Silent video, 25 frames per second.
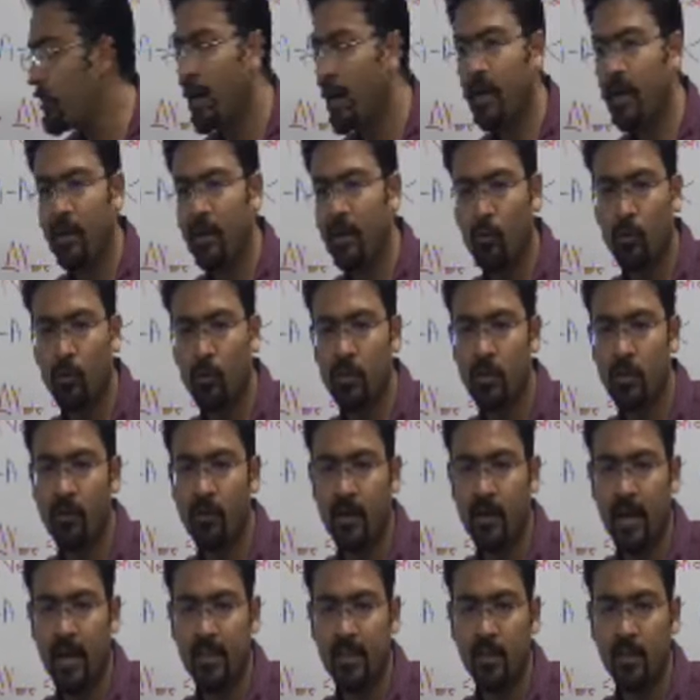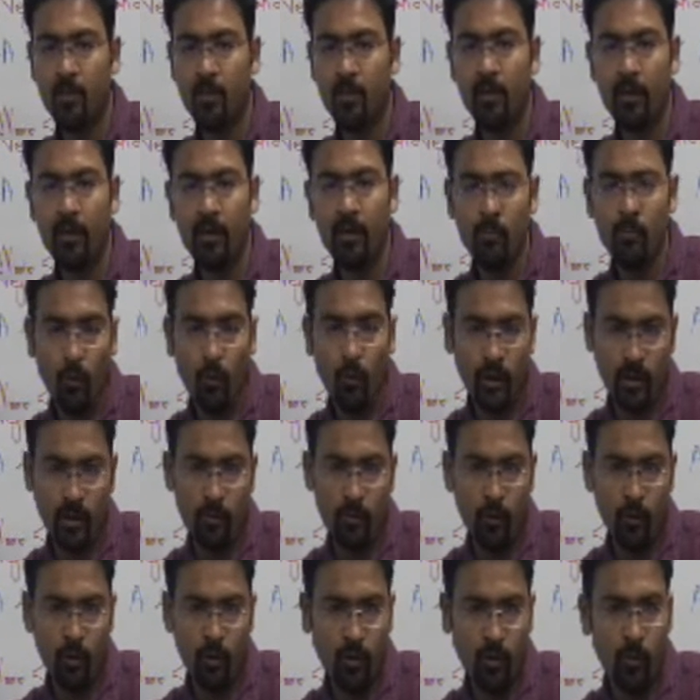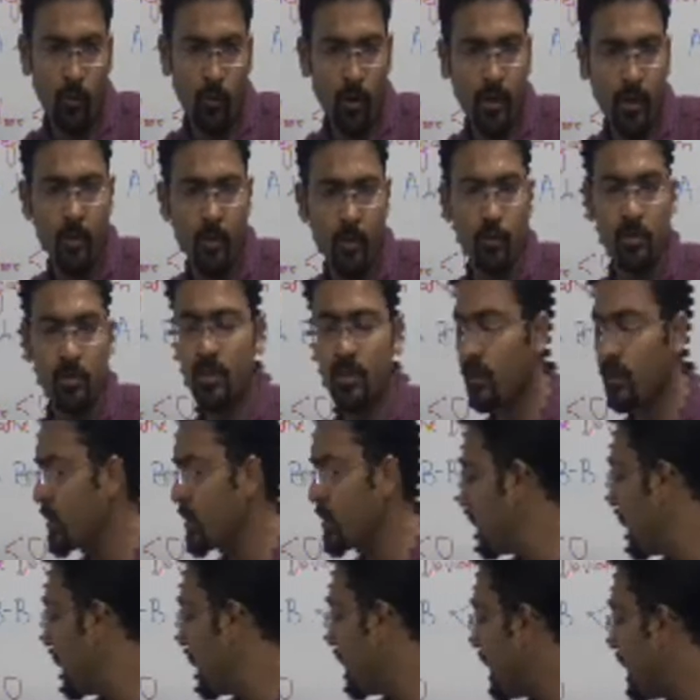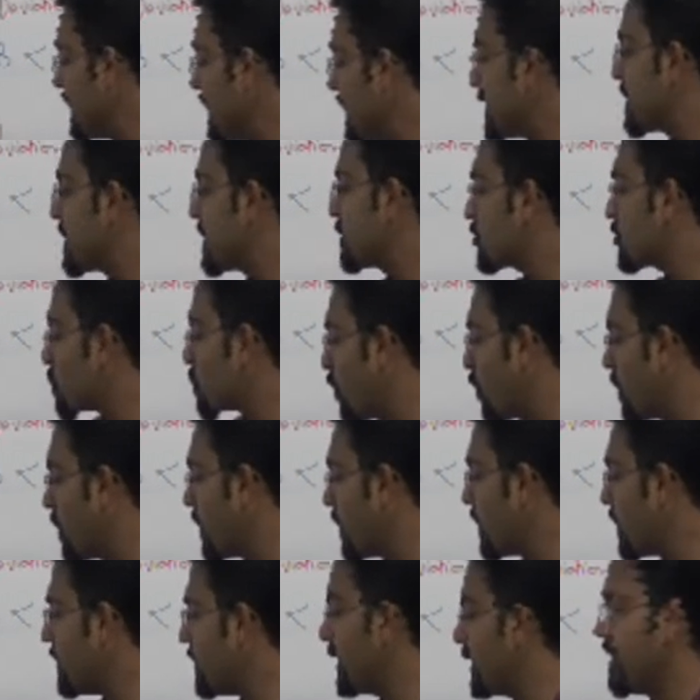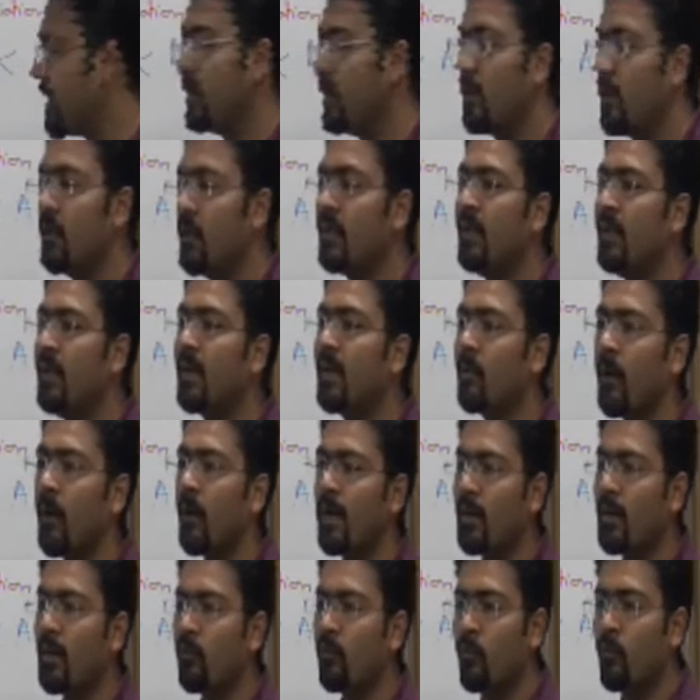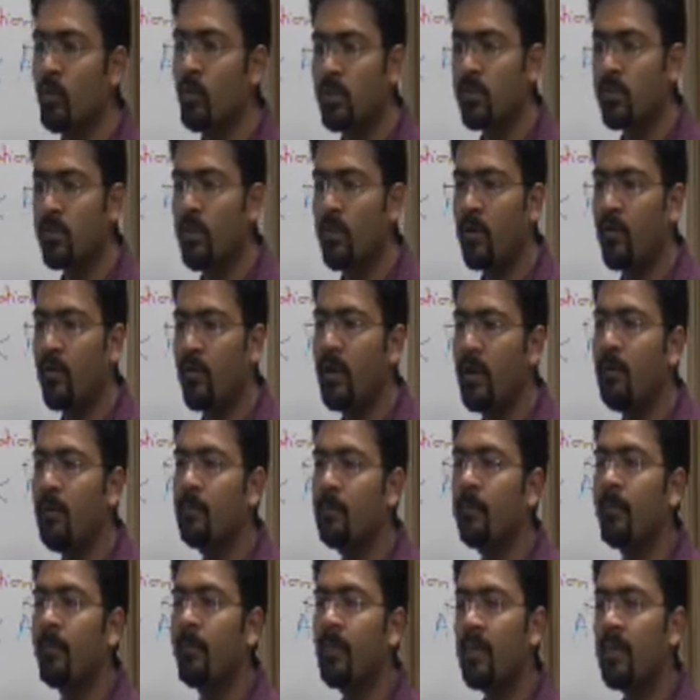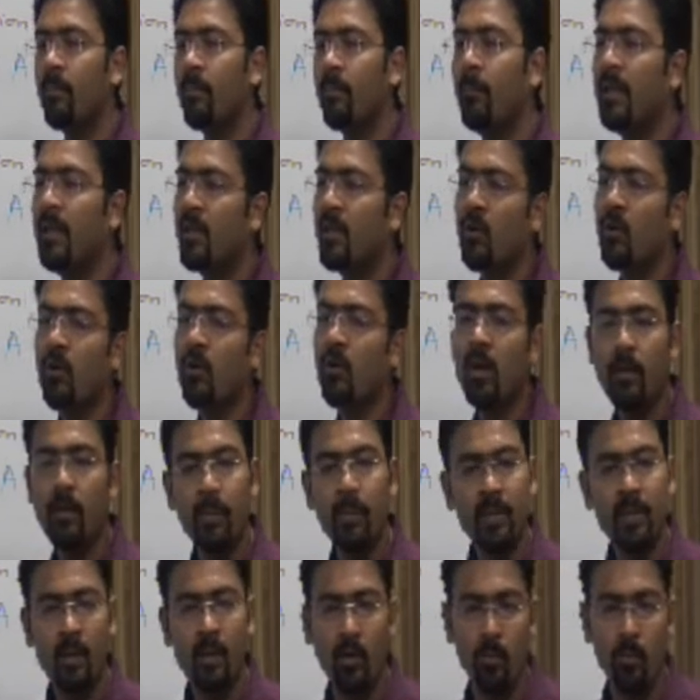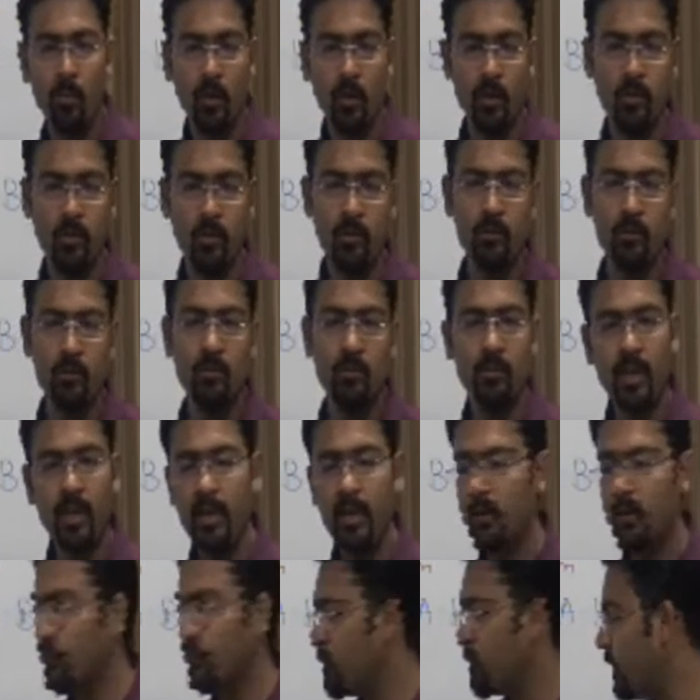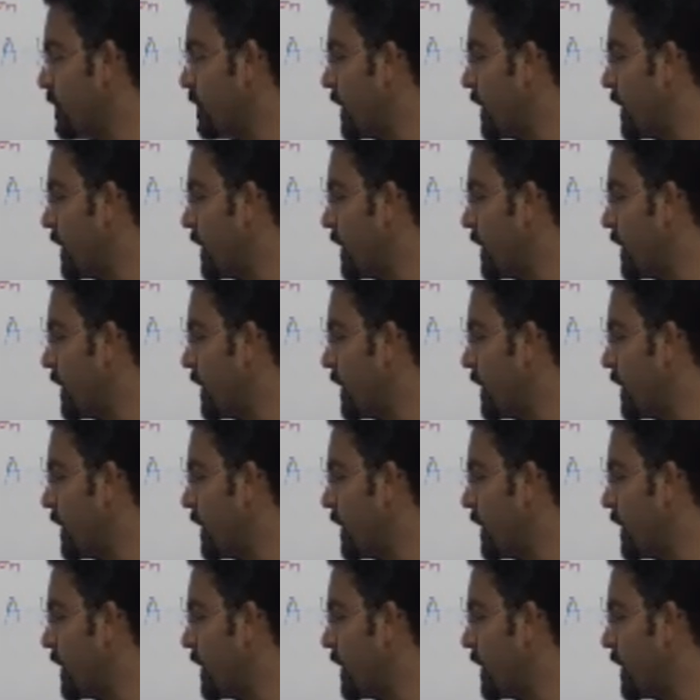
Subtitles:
force of attraction between water molecules is stronger than the interparticle forces between methanol and methanol molecule, right? 1.